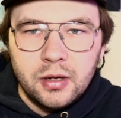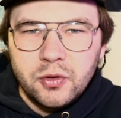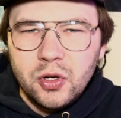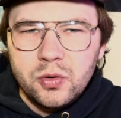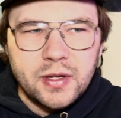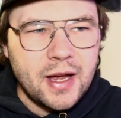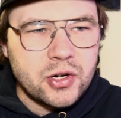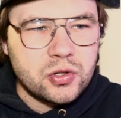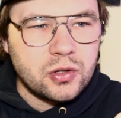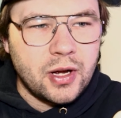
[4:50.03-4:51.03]
If you know what the
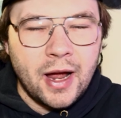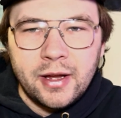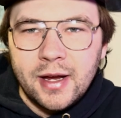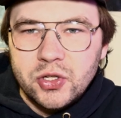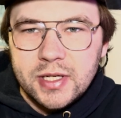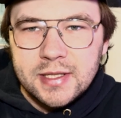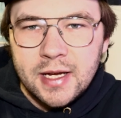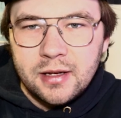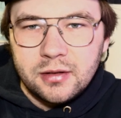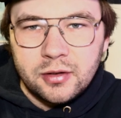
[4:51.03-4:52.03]
actual, how you actually
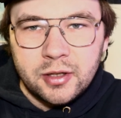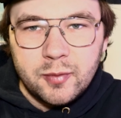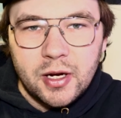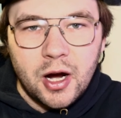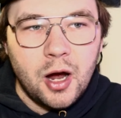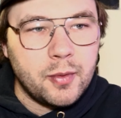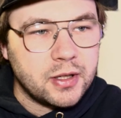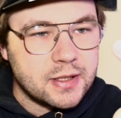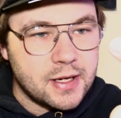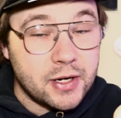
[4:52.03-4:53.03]
say it, leave me a comment,
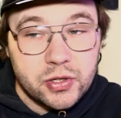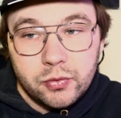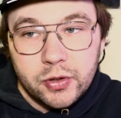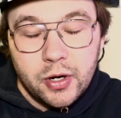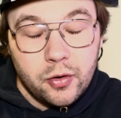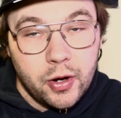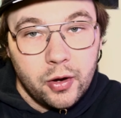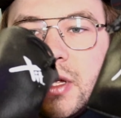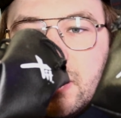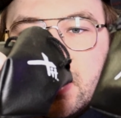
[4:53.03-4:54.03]
because I actually really don't
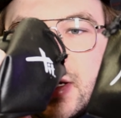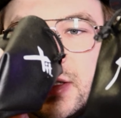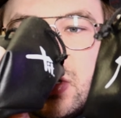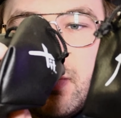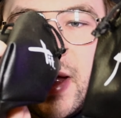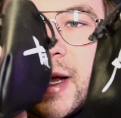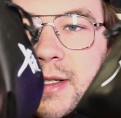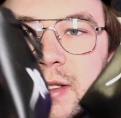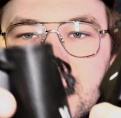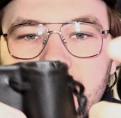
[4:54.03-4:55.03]
Yeah, they're nice little
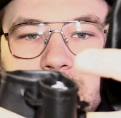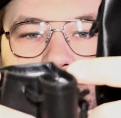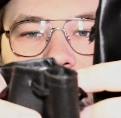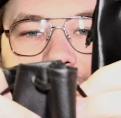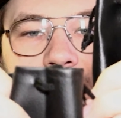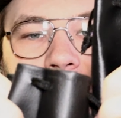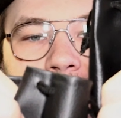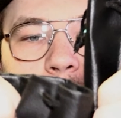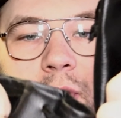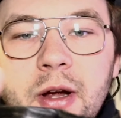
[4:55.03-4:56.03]
bags, and they
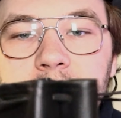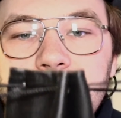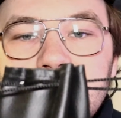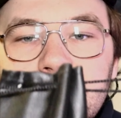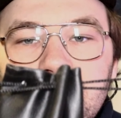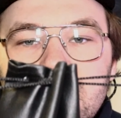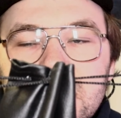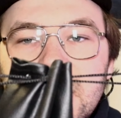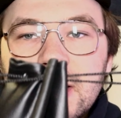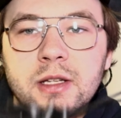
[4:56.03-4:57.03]
tighten up around it, so you can
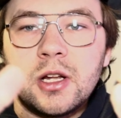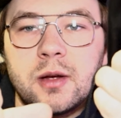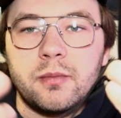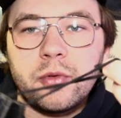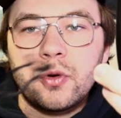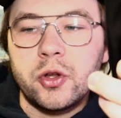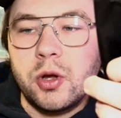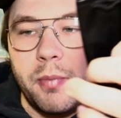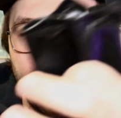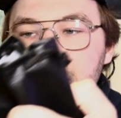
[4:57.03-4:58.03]
just tighten it up and throw it in
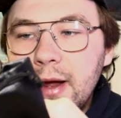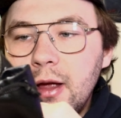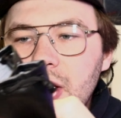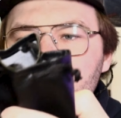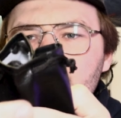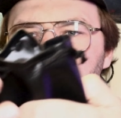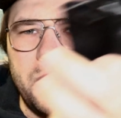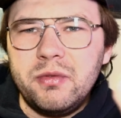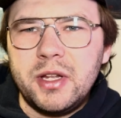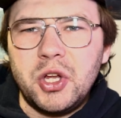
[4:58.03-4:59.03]
your bag, or
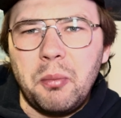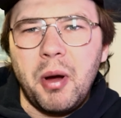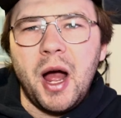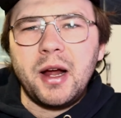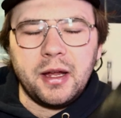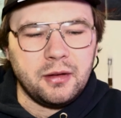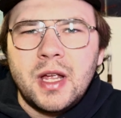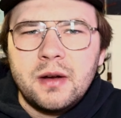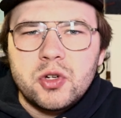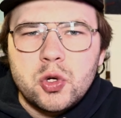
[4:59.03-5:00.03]
even like your pocket.
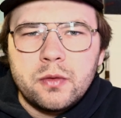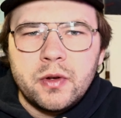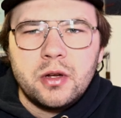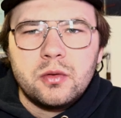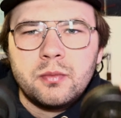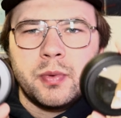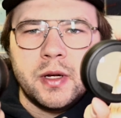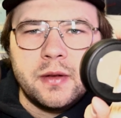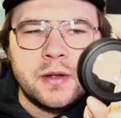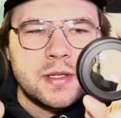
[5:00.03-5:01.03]
Kind of a short video,
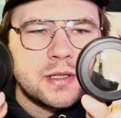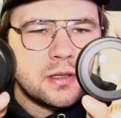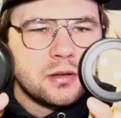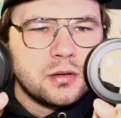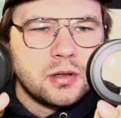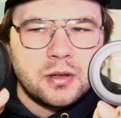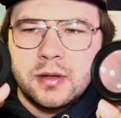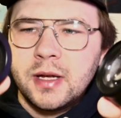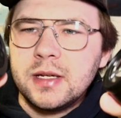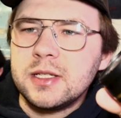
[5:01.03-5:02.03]
but
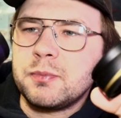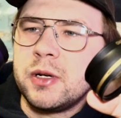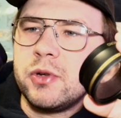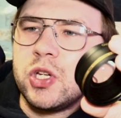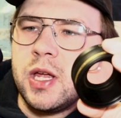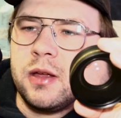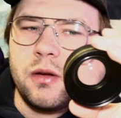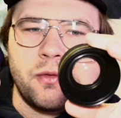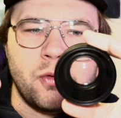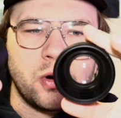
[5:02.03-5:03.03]
that is pretty much
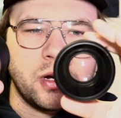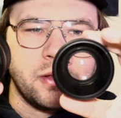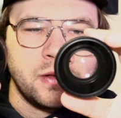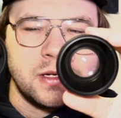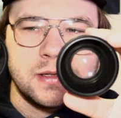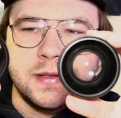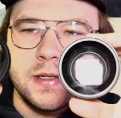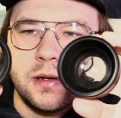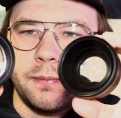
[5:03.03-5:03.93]
it for these.